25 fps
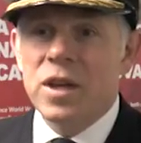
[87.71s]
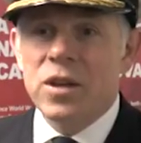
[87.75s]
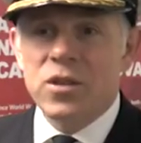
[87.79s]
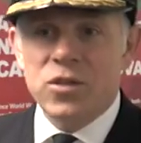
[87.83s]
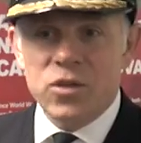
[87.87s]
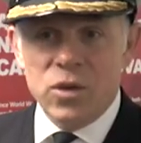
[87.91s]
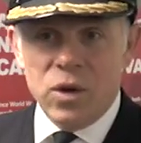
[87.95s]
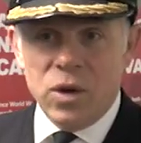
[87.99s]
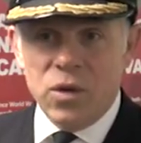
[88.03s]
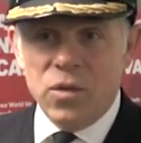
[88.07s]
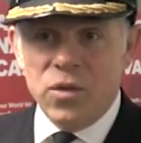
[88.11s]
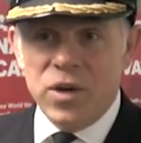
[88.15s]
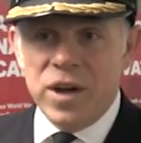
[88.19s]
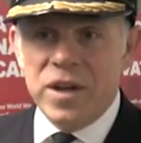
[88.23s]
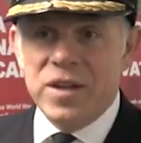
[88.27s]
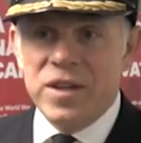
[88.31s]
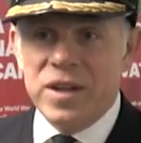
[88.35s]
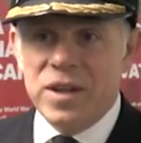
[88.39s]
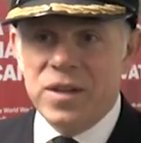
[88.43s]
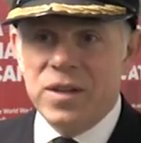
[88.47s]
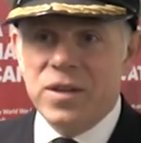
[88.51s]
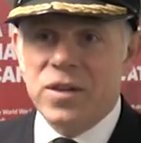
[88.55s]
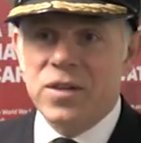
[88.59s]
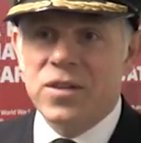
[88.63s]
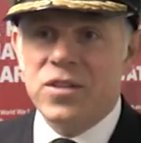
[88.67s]
So
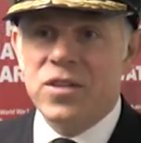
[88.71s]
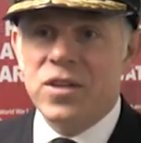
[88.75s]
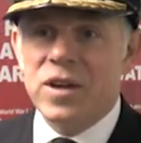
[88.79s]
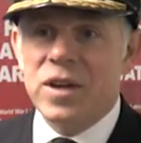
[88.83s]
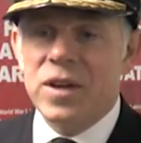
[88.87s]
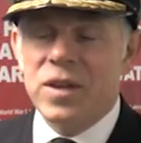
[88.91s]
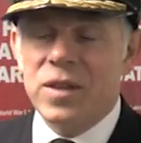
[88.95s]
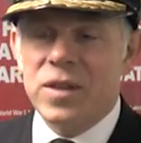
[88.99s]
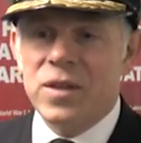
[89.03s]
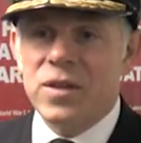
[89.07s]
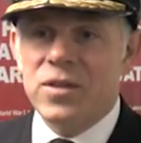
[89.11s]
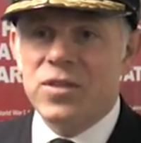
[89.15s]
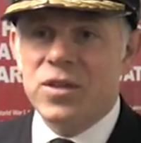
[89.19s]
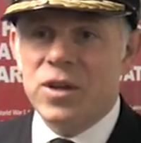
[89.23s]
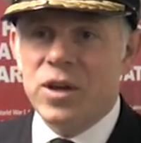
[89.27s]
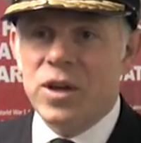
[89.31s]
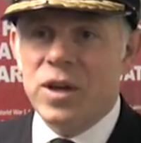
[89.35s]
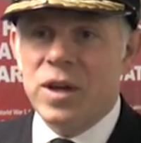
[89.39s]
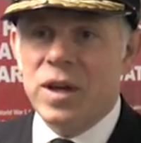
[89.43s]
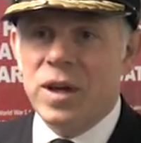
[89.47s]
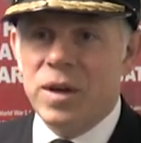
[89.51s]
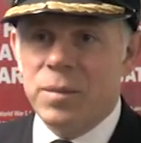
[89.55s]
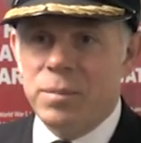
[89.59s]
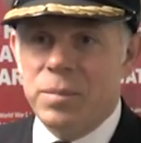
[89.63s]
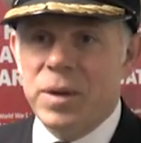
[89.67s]
already there's a, there's
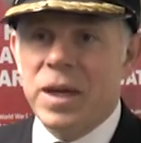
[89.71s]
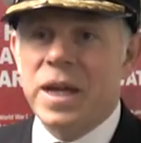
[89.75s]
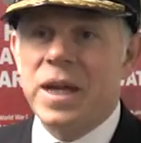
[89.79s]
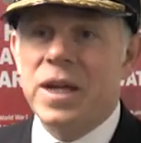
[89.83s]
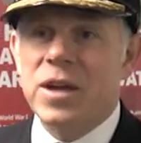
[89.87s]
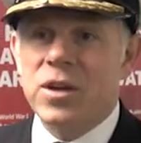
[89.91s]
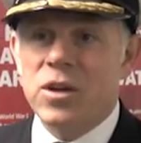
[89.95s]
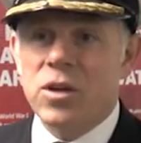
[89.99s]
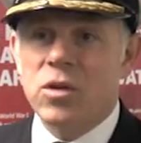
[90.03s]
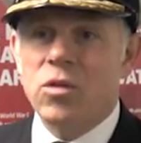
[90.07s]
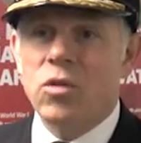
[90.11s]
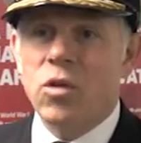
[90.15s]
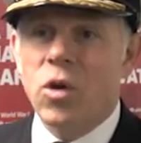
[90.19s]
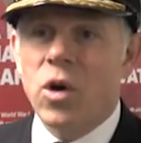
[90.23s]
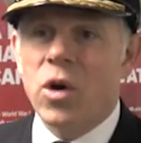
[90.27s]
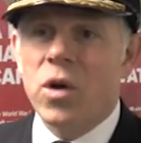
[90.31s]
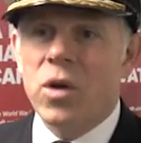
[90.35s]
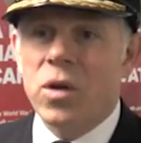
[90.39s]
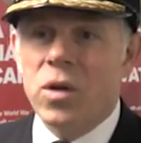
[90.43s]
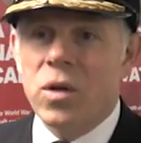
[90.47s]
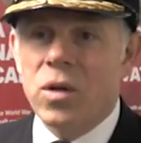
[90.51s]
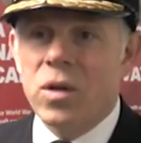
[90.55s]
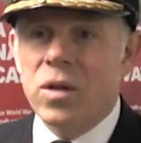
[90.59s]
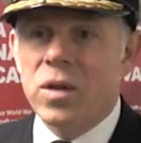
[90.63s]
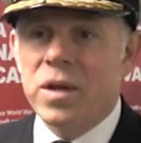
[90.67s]
a, a, big
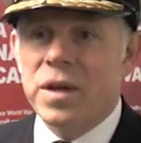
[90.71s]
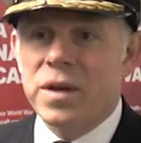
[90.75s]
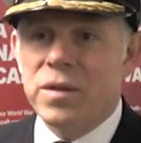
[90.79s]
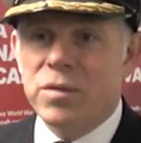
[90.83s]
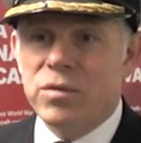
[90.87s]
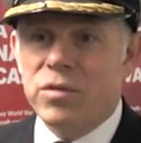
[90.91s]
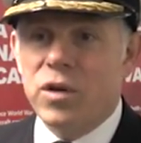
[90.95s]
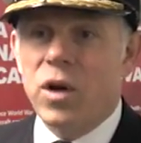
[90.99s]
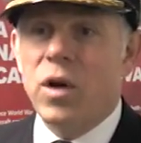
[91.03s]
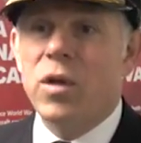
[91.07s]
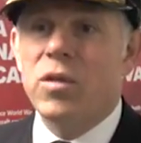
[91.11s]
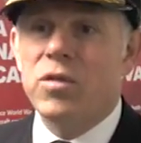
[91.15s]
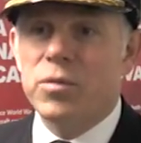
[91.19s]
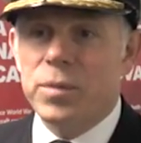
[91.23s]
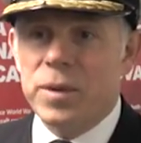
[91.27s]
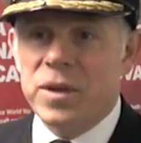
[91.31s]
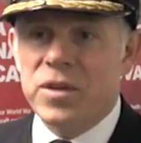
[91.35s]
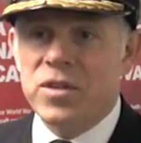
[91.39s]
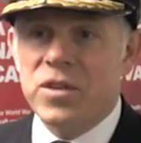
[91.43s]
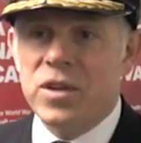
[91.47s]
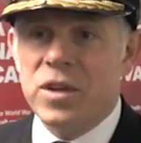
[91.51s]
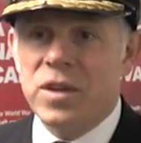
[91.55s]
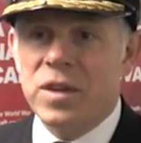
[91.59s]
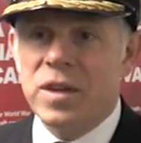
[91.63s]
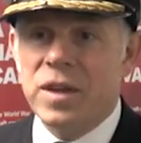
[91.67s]
royal
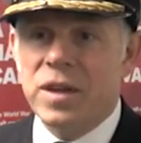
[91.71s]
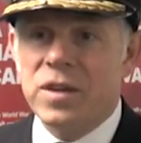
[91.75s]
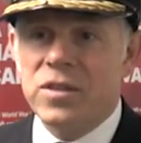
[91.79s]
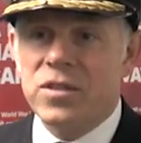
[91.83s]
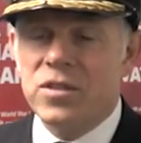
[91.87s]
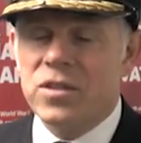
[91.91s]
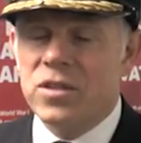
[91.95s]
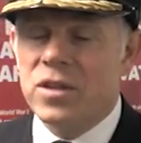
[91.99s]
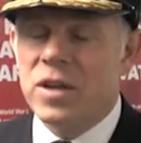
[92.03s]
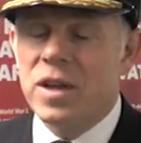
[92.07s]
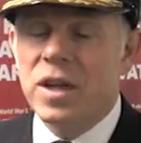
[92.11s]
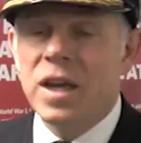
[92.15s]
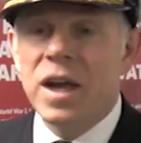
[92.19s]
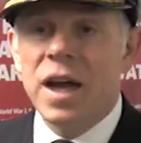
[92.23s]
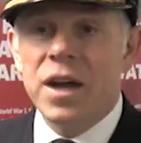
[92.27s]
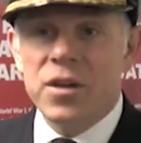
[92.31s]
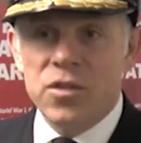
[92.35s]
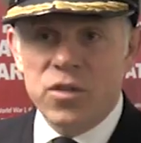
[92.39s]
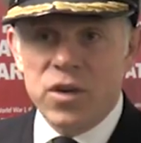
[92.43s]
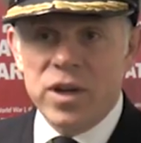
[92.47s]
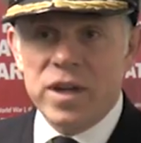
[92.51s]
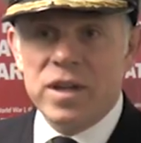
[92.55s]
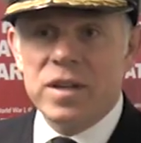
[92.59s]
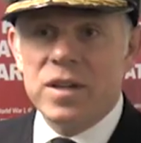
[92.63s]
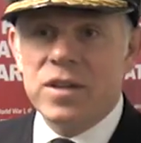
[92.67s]
involvement in this,
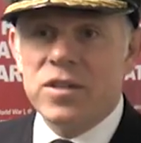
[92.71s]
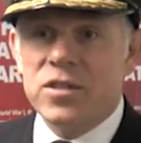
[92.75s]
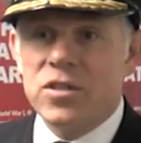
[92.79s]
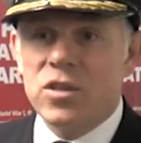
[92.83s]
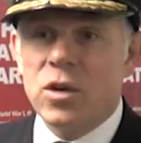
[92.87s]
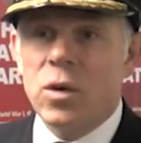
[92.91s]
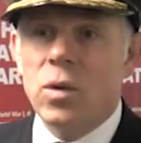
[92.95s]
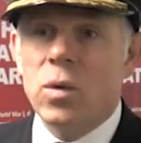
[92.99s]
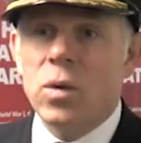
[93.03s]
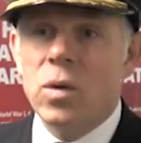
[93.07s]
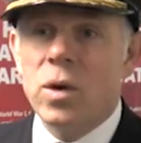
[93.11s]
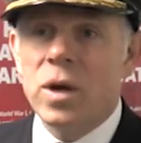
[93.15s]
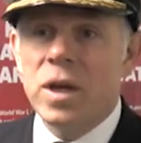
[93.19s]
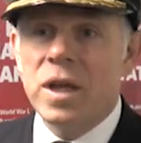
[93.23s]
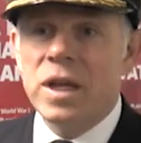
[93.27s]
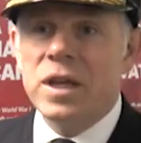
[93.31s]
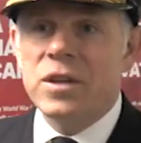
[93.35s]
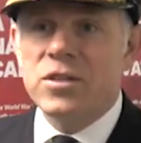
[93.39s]
and rightly so.